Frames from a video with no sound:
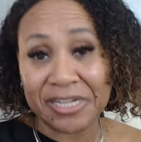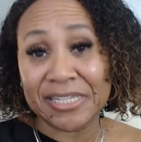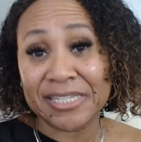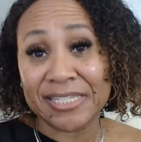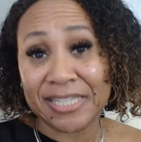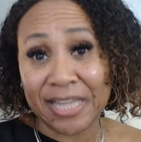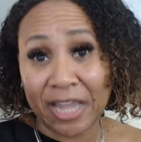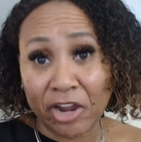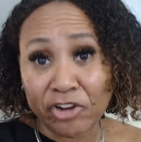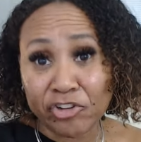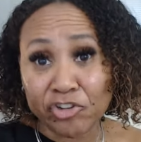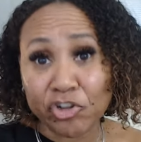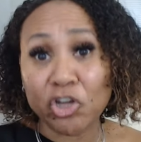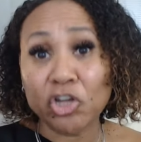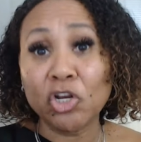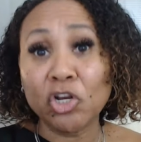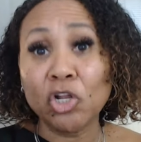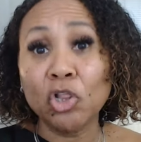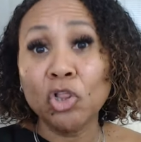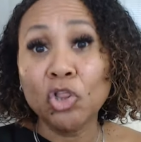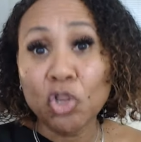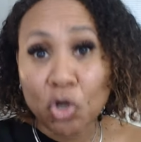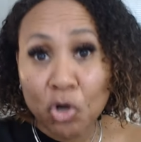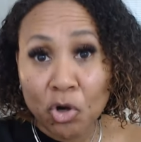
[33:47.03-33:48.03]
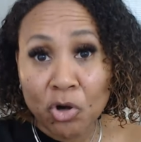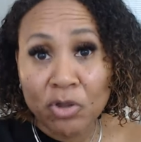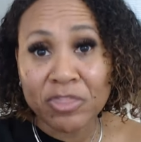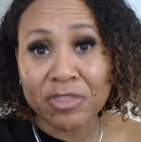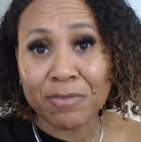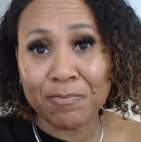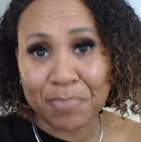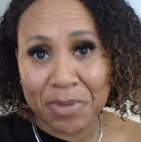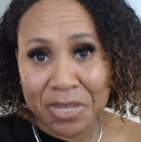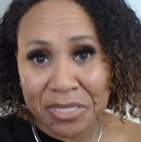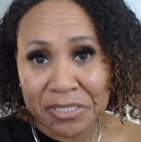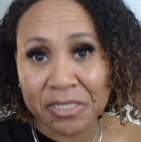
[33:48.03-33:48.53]
Decide you're going to learn
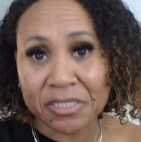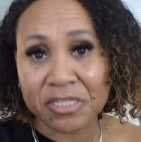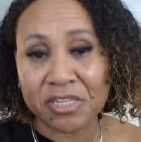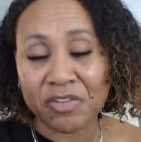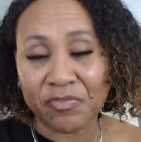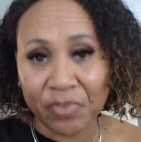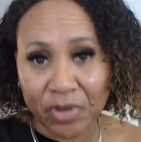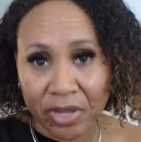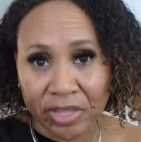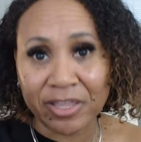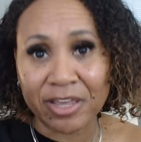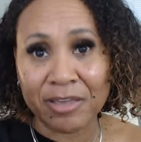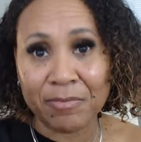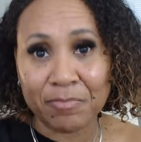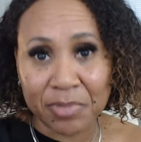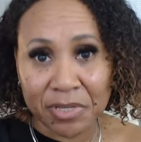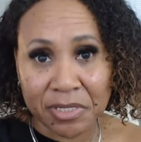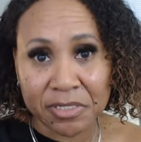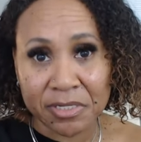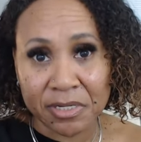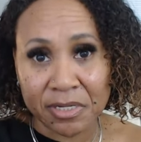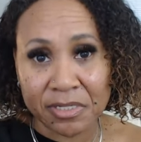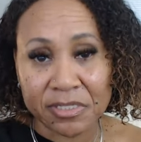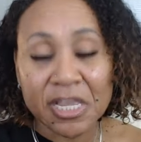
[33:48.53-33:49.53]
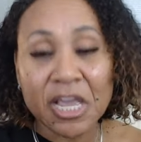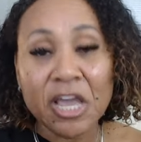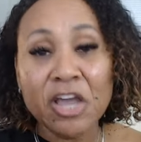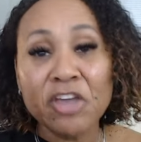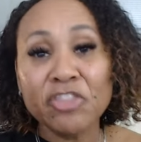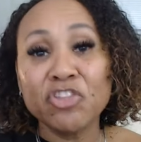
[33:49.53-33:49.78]
the business of online business.